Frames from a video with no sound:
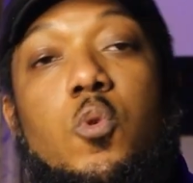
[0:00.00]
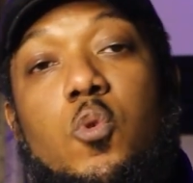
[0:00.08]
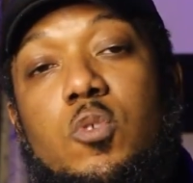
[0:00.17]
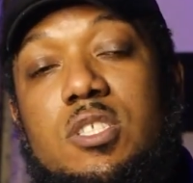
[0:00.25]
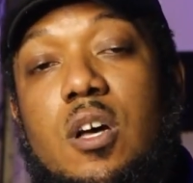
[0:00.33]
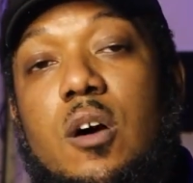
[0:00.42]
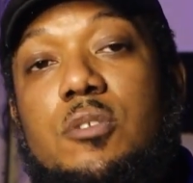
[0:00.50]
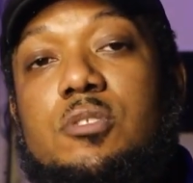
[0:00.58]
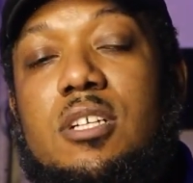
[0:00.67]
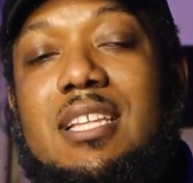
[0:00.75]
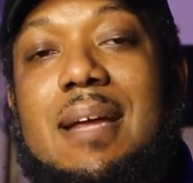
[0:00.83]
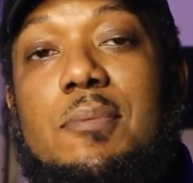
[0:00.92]
who was
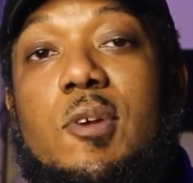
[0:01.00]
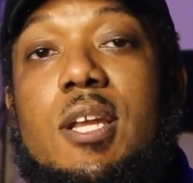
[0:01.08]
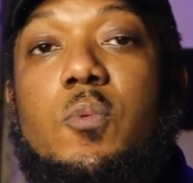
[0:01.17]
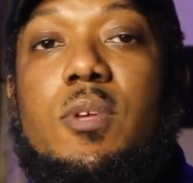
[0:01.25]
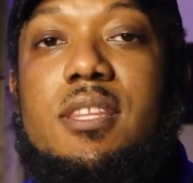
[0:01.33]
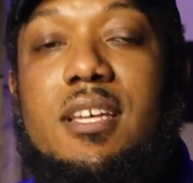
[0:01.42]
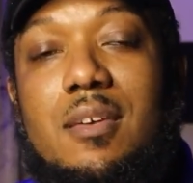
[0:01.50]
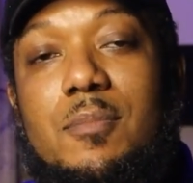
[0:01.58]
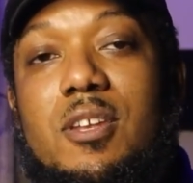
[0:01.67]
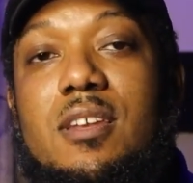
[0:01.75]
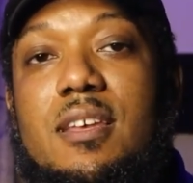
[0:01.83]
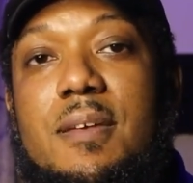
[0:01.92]
also collaborating with the
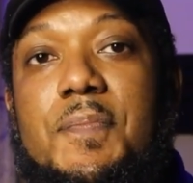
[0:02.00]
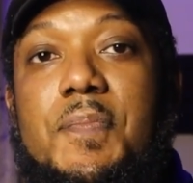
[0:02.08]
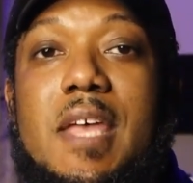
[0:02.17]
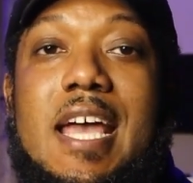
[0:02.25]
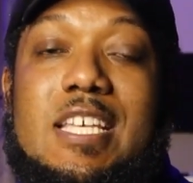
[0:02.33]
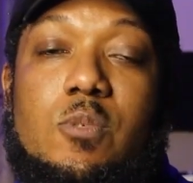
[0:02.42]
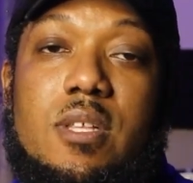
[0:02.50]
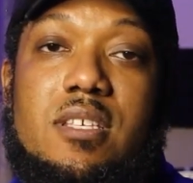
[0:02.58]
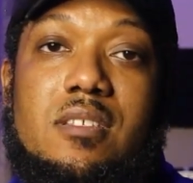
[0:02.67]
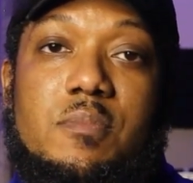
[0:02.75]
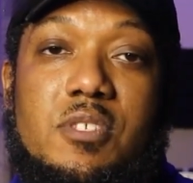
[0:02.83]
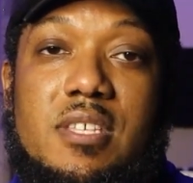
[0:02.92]
community as well
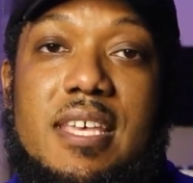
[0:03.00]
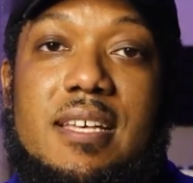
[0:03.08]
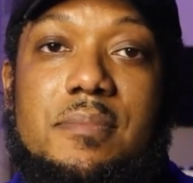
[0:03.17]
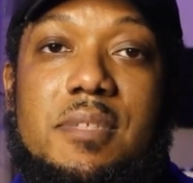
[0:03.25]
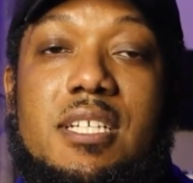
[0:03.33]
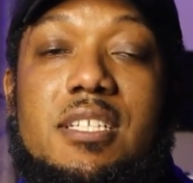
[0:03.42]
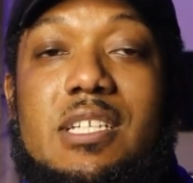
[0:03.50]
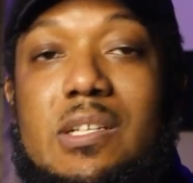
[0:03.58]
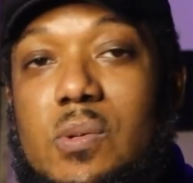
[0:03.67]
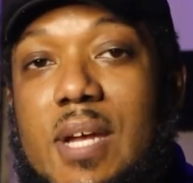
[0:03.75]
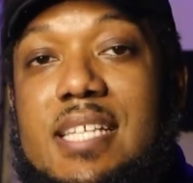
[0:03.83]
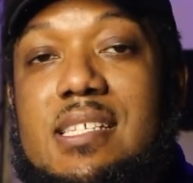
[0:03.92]
as the museum to
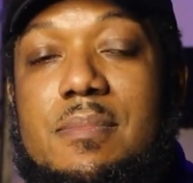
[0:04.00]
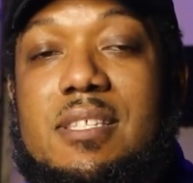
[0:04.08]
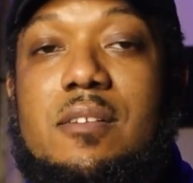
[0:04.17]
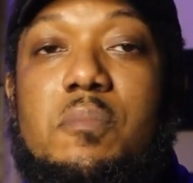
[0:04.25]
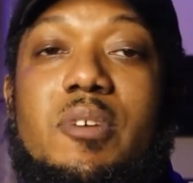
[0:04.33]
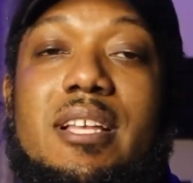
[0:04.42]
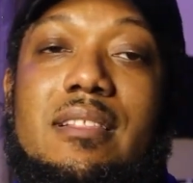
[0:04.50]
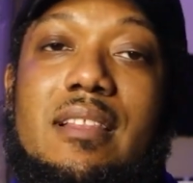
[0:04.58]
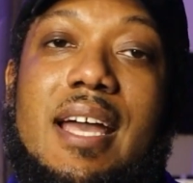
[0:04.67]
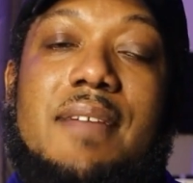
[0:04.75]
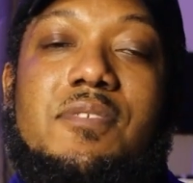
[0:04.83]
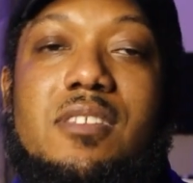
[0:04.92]
create something that would bring
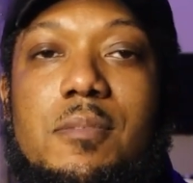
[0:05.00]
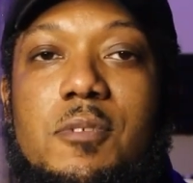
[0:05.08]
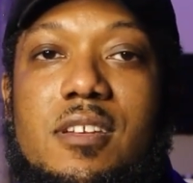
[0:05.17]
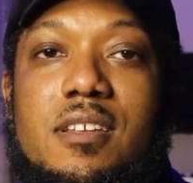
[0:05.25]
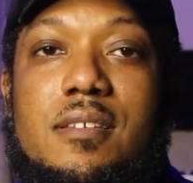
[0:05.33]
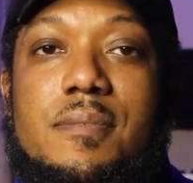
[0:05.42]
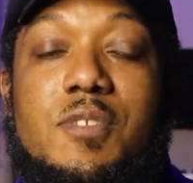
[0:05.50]
life to the community.